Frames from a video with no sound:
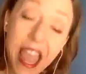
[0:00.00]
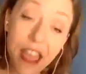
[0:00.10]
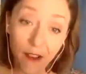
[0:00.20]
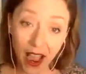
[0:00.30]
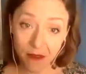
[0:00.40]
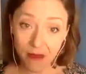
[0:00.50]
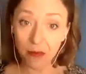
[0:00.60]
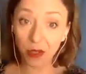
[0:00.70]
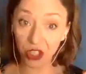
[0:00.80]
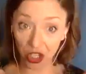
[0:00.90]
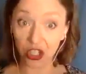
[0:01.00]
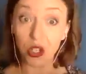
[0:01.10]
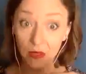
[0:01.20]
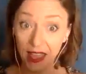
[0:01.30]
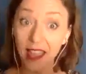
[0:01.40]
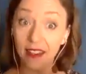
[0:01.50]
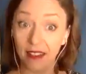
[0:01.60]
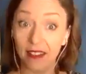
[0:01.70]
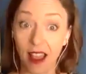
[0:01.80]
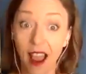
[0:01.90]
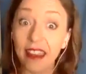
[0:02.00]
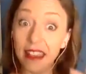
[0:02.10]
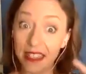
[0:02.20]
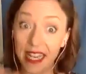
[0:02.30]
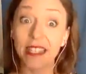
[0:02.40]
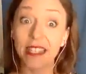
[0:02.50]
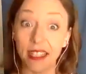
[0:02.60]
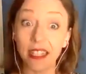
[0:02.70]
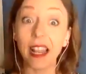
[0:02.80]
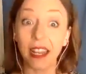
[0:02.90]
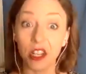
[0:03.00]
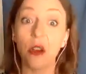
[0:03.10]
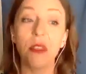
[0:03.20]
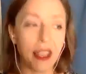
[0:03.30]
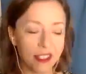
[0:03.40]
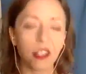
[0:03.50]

If I'm able to do that, I can test it. I can know that's